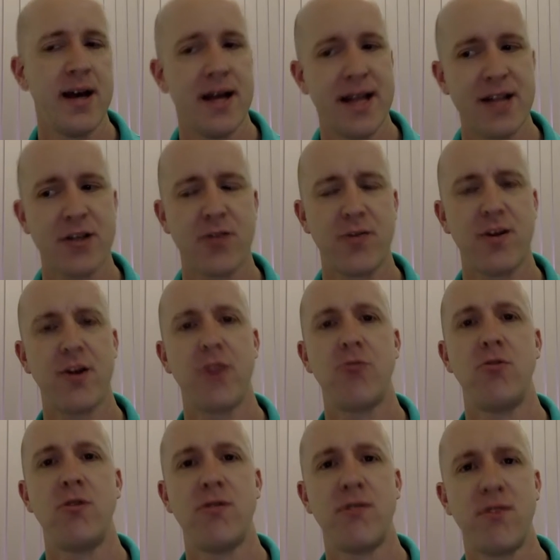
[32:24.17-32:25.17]
and that's often a good
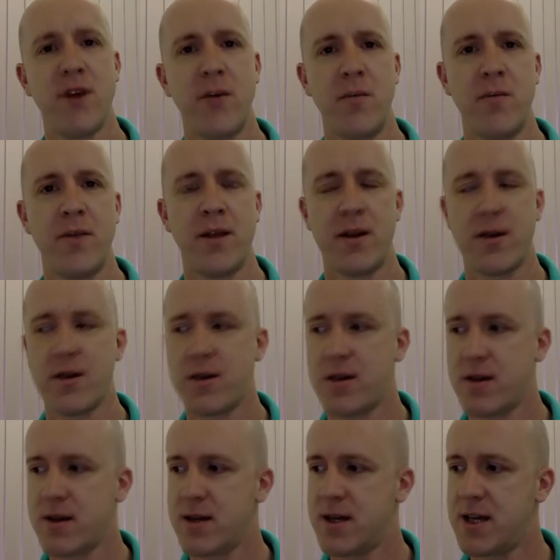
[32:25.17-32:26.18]
rule of thumb. You know,
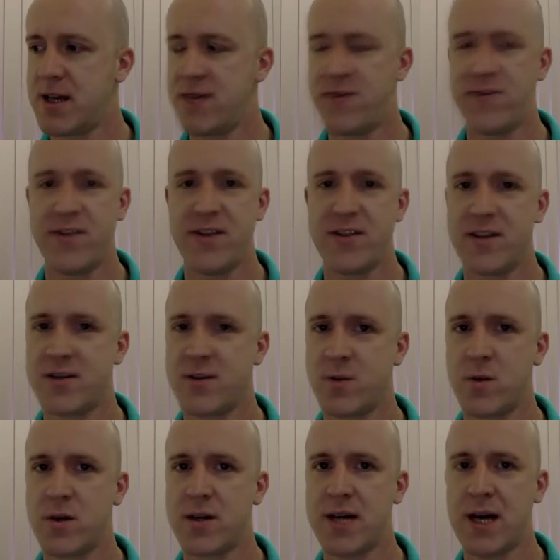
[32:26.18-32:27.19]
if this
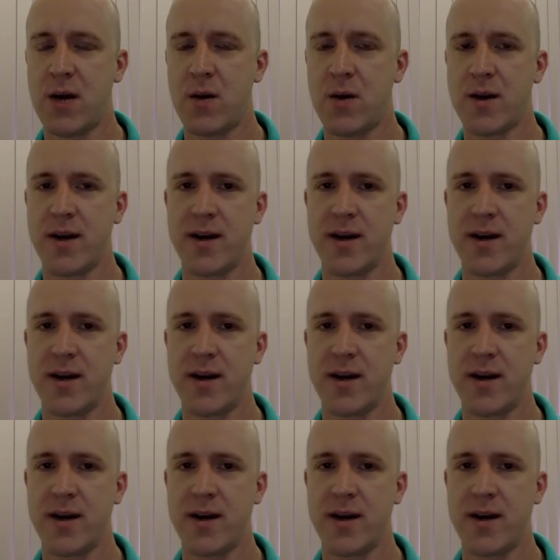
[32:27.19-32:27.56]
doesn't work out,